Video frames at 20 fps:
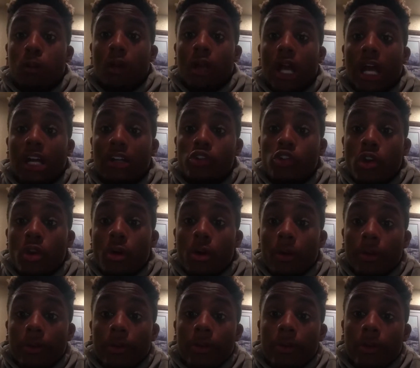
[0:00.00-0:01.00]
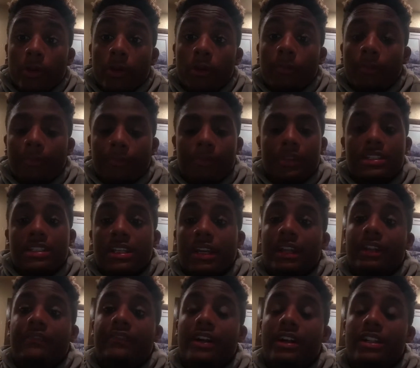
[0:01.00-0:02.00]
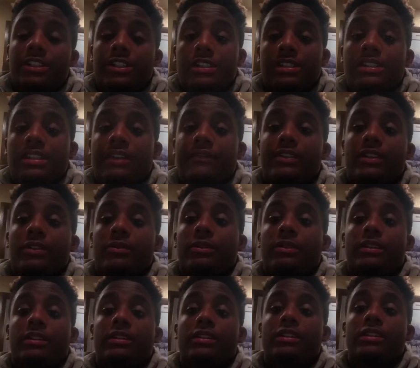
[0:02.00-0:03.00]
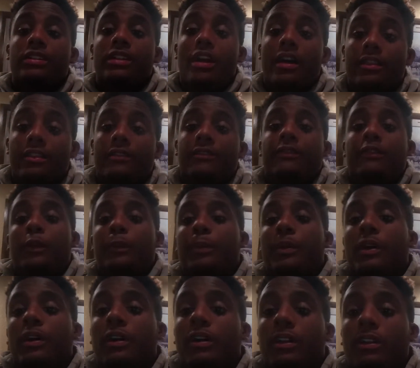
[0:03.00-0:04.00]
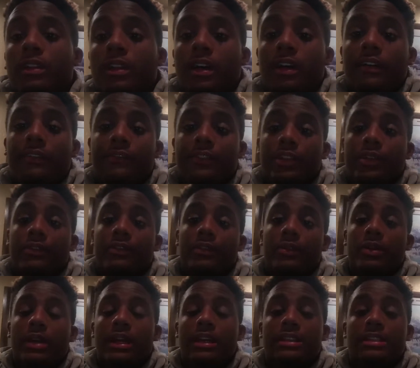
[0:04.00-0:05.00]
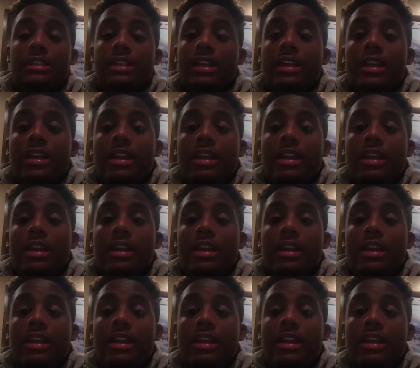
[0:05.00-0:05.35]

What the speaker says: How's it going, YouTube? Scotty Von G7 here with another football video for you guys.